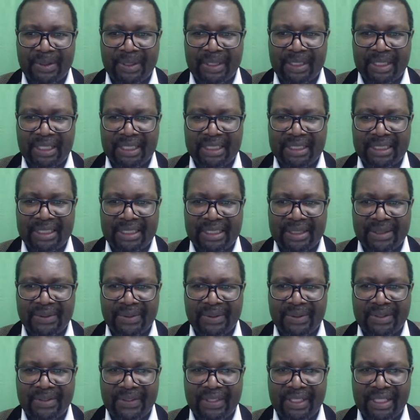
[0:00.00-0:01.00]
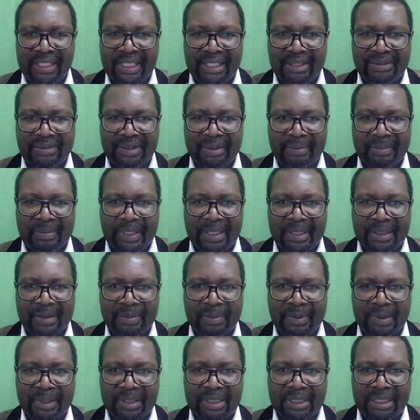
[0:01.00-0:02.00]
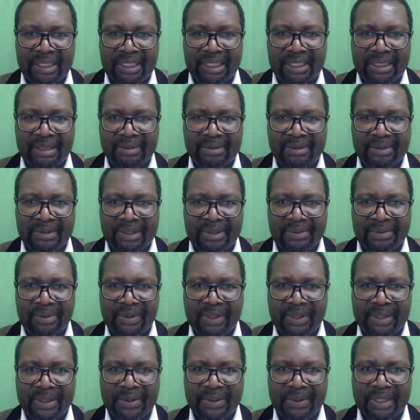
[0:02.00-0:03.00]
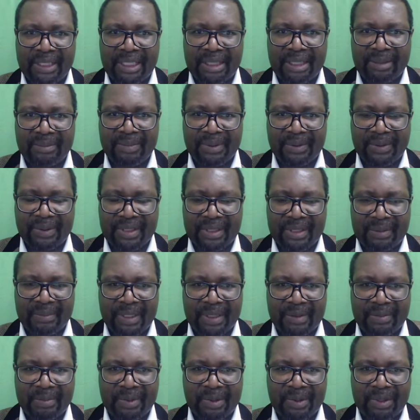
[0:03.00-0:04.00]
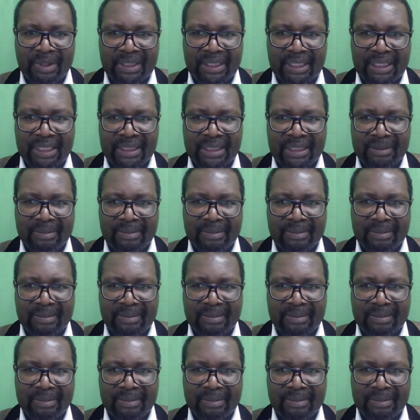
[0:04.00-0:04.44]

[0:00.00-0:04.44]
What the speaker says: You can't not really have your passport if you want to come, because the passport,